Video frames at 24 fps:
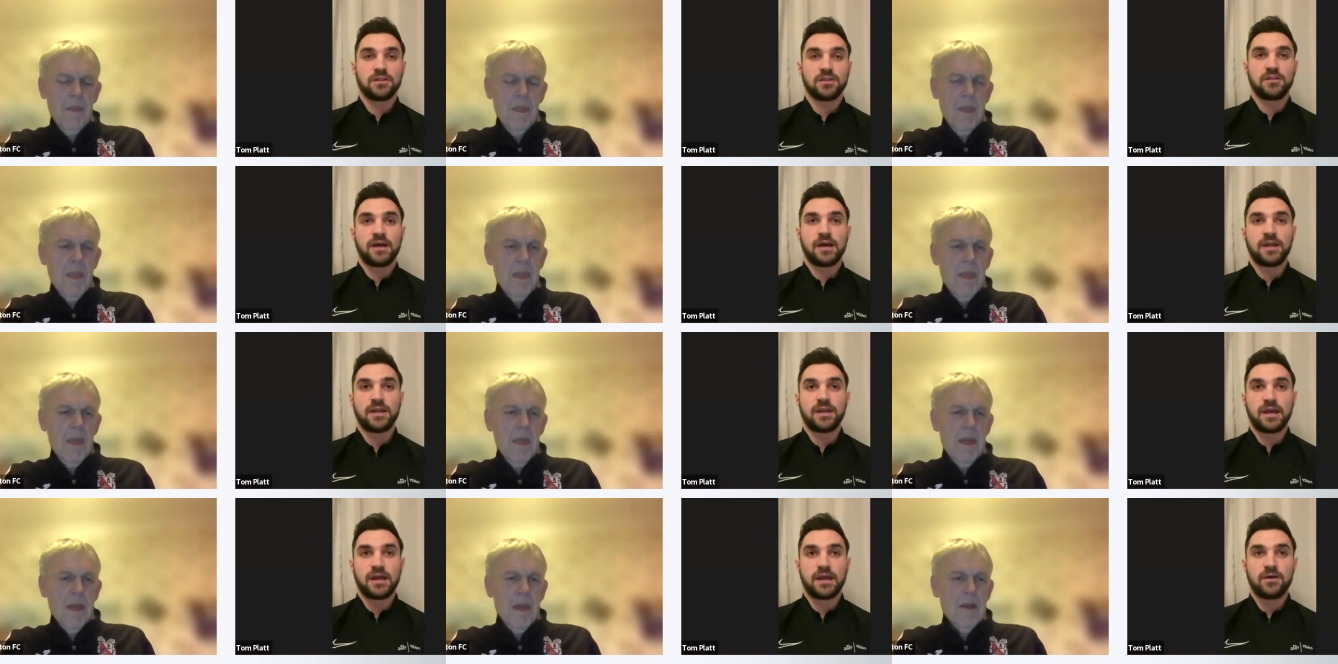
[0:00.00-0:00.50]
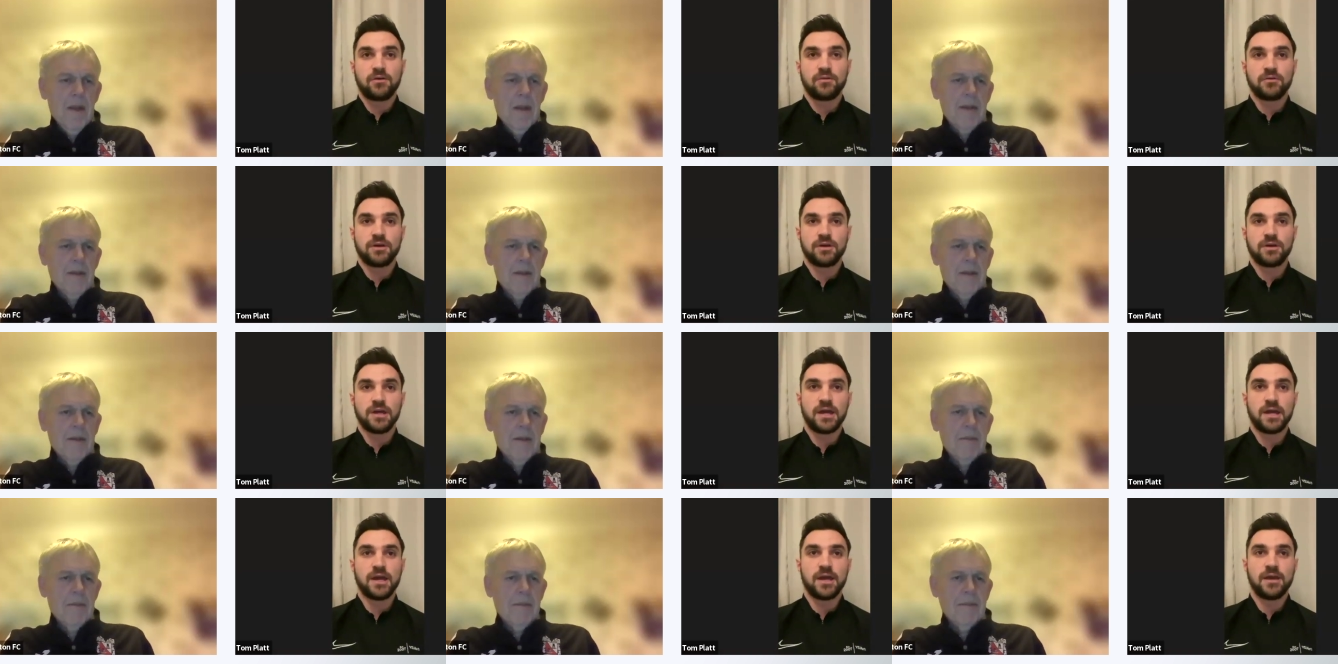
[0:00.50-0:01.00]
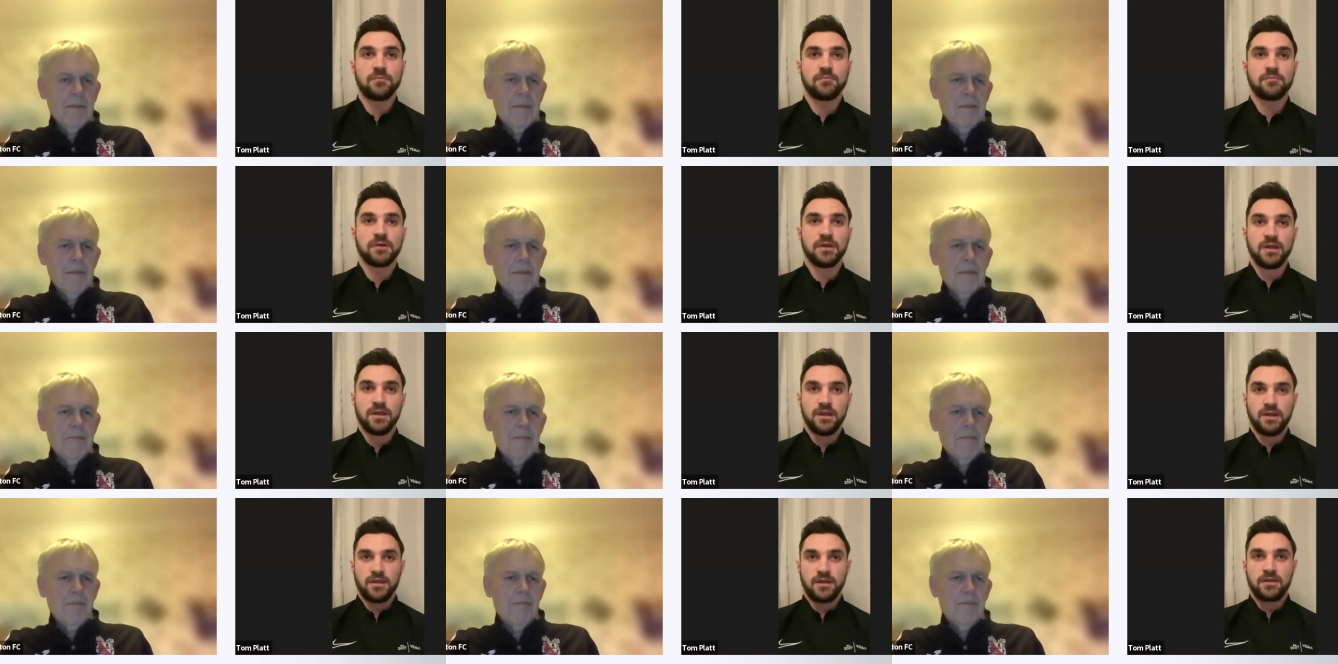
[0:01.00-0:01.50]
Speaker 1: on that now. Um,
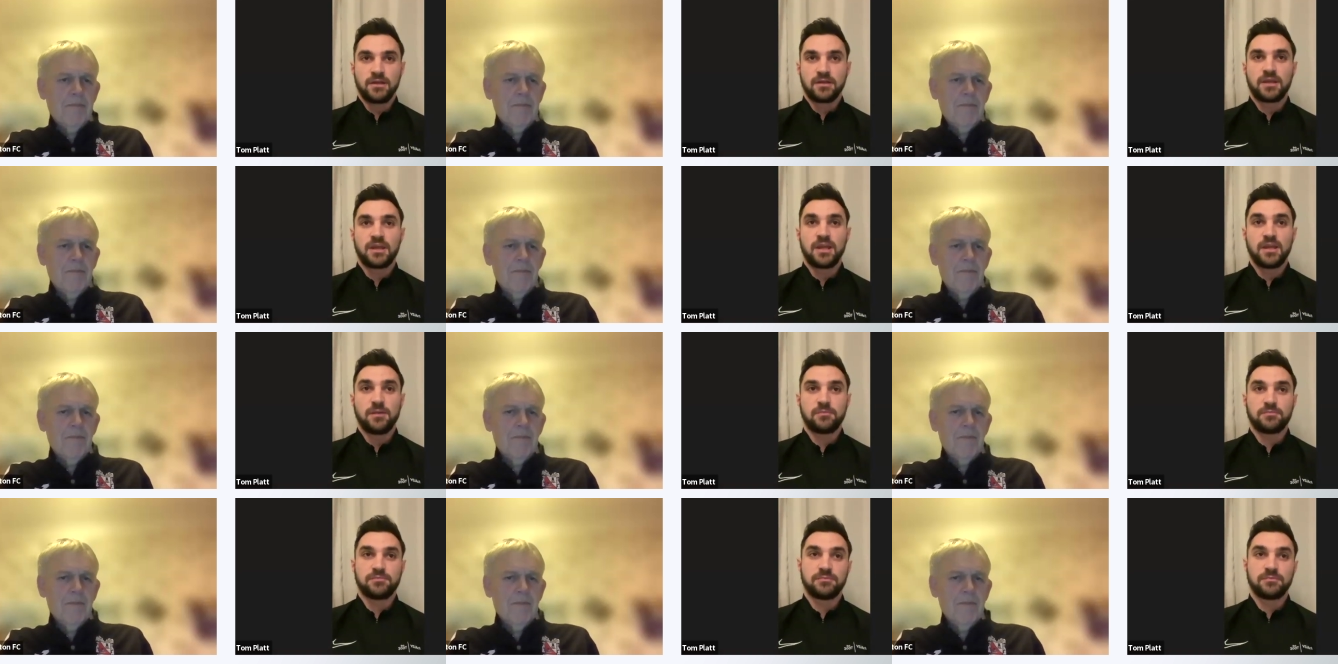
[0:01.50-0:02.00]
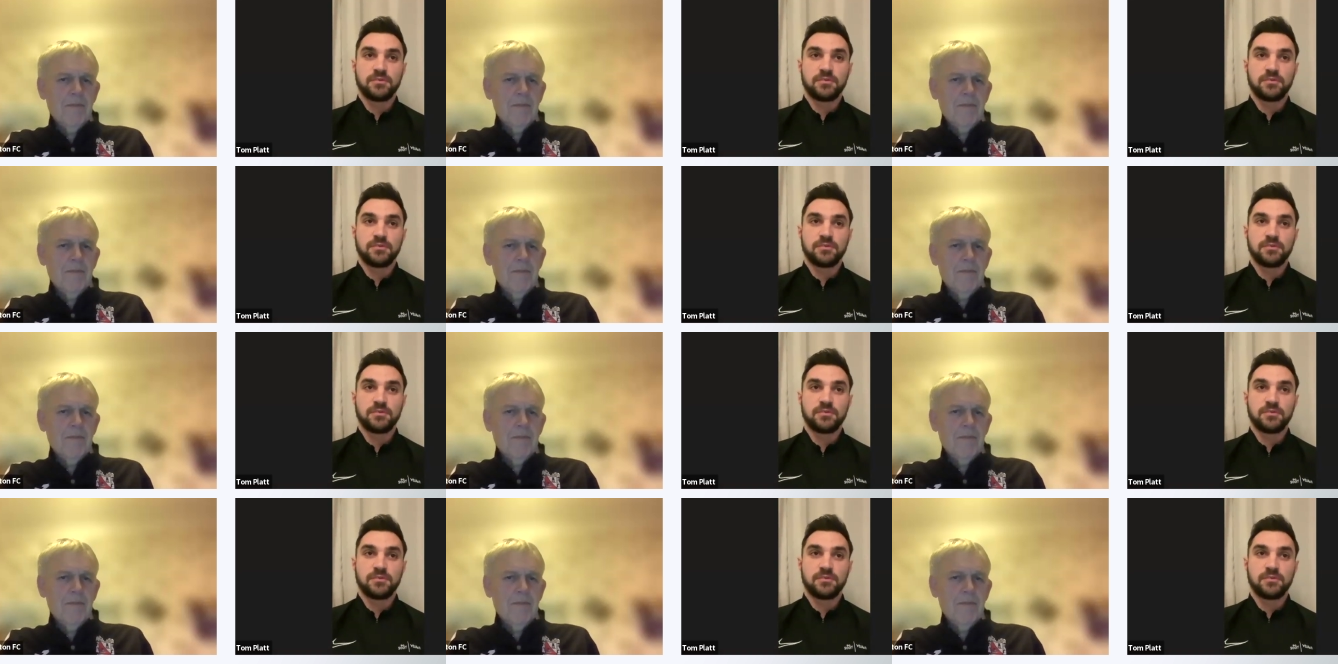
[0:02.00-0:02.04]
keep